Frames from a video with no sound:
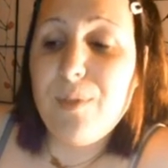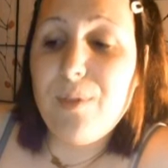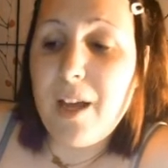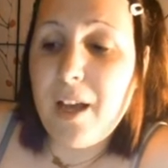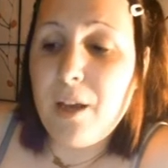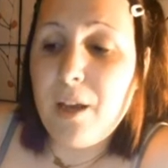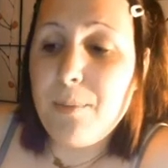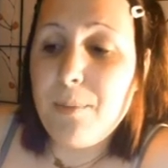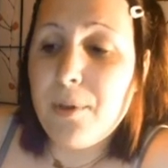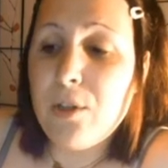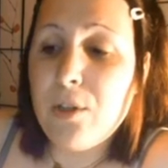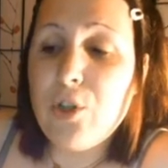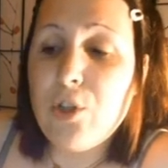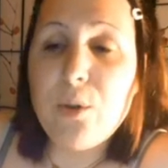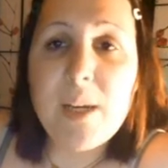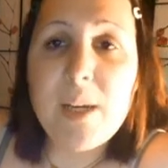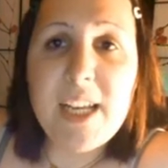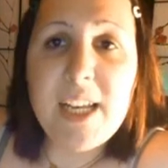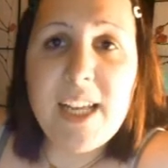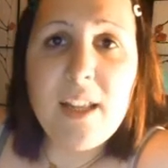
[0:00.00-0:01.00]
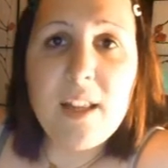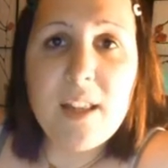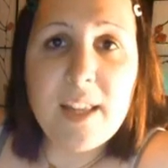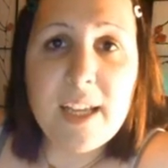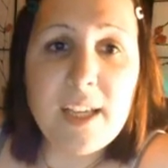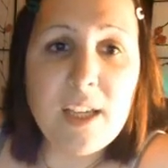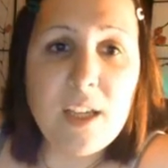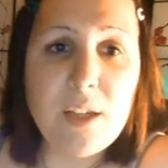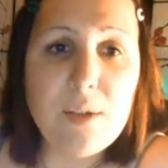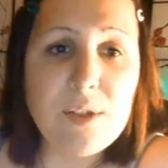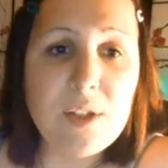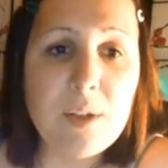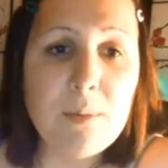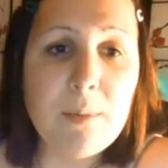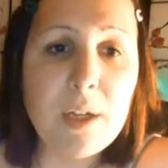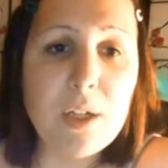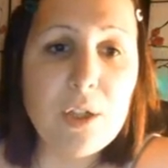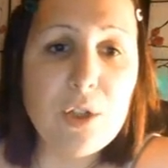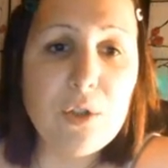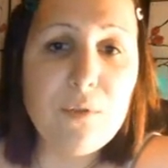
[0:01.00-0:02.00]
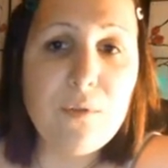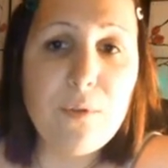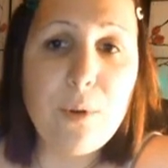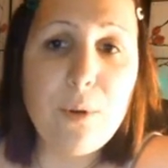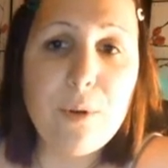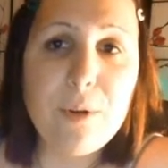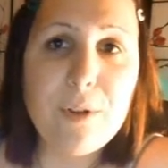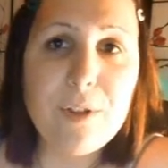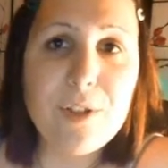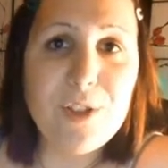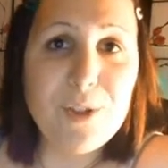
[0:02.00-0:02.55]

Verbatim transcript: I hope you enjoyed it. Thank you so much for